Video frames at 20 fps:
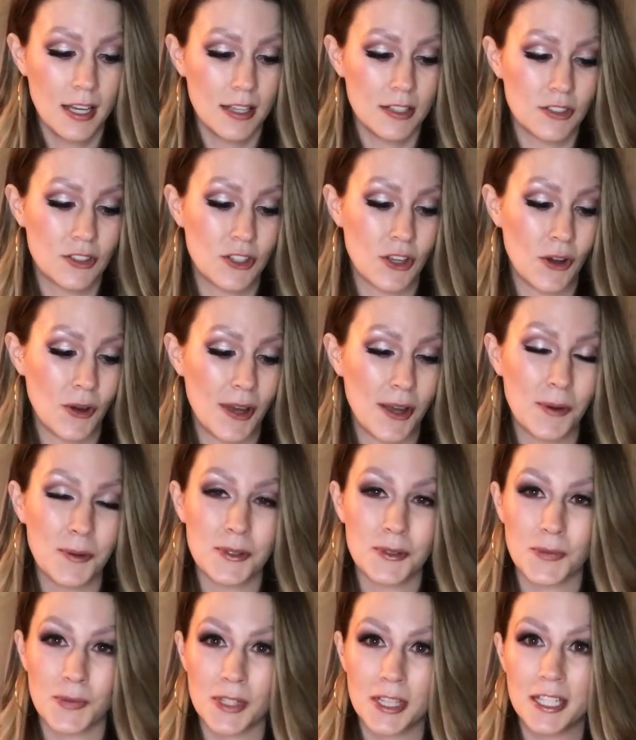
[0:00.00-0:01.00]
So it
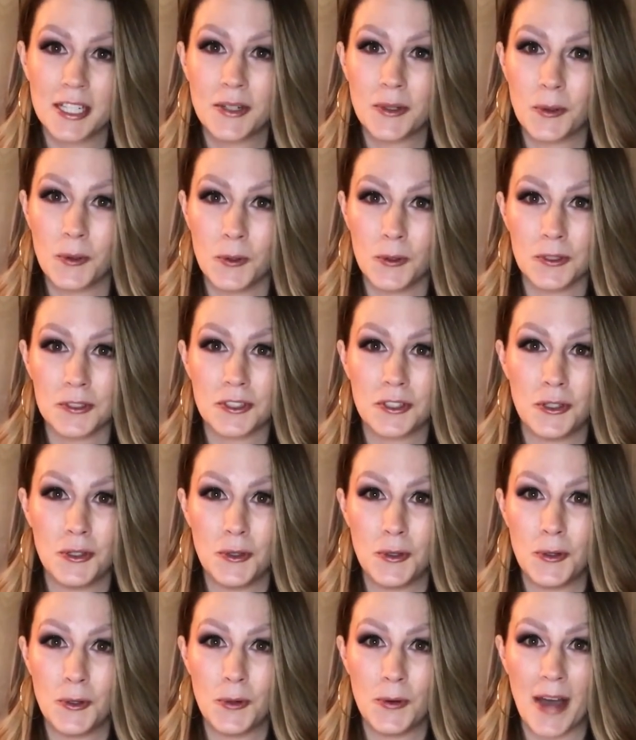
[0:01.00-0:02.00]
was really cool
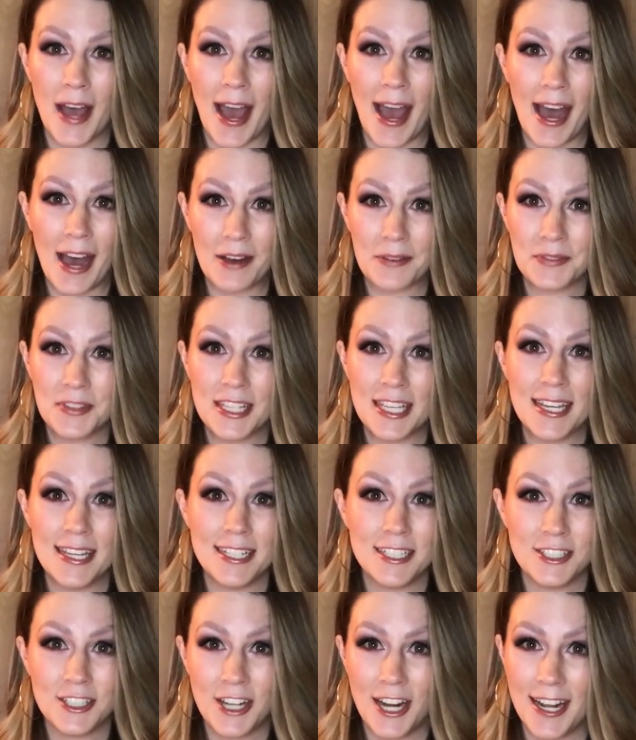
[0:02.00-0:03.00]
to have the
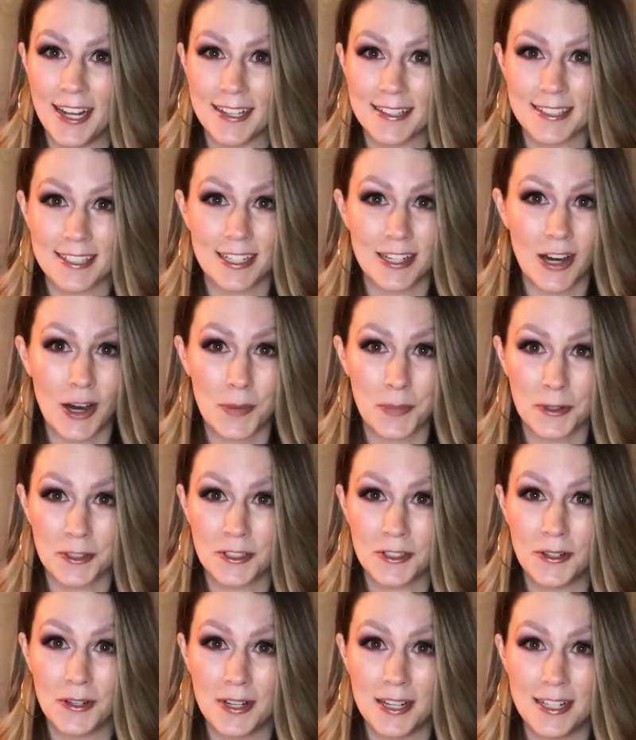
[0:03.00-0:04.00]
chance and
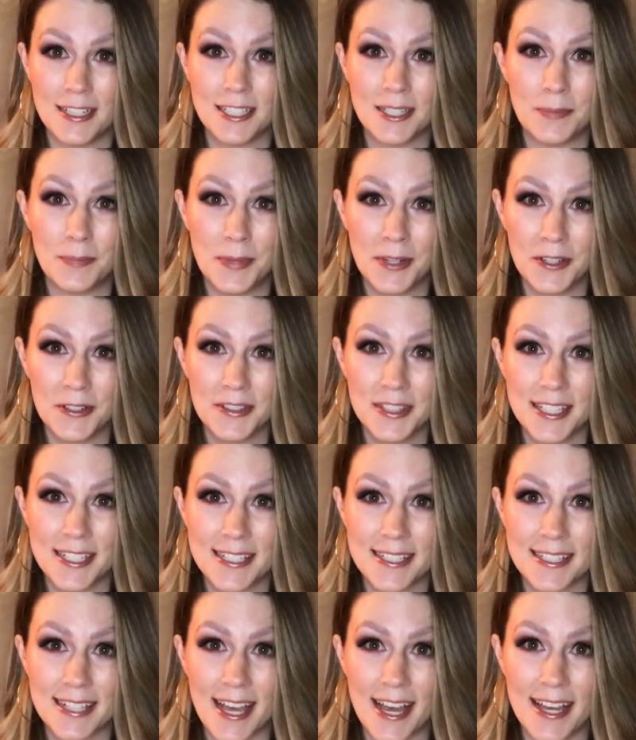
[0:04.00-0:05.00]
opportunity to build this
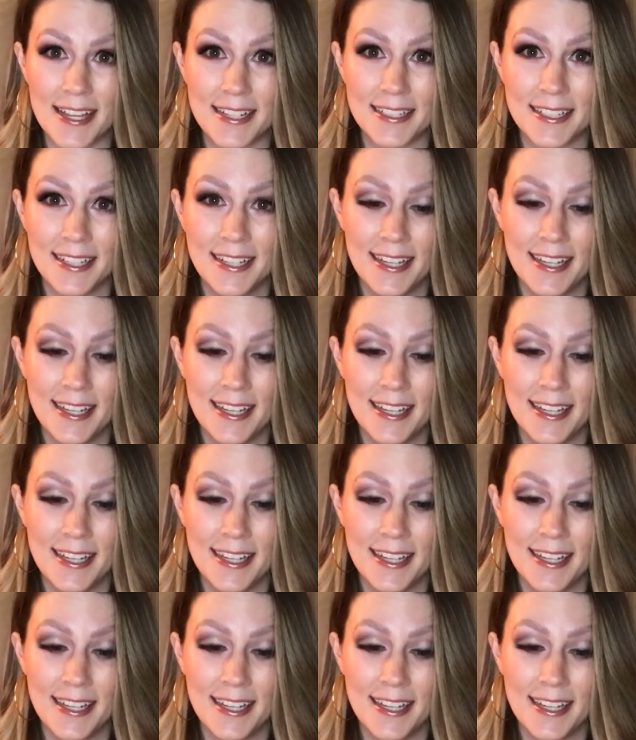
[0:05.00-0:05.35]
set.